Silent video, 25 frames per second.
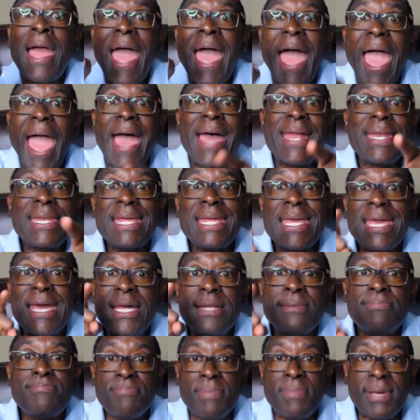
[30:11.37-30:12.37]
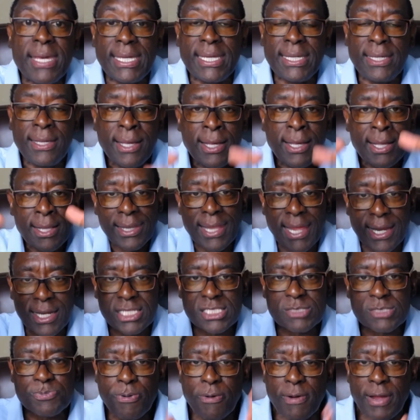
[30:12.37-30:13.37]
and in me. Let
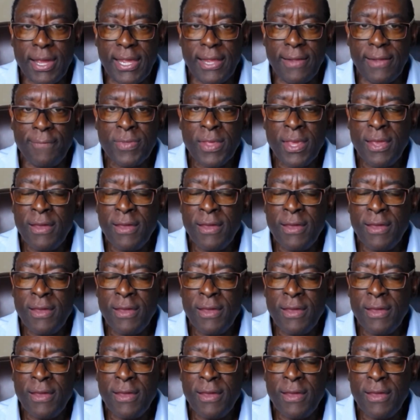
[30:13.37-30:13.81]
us pray.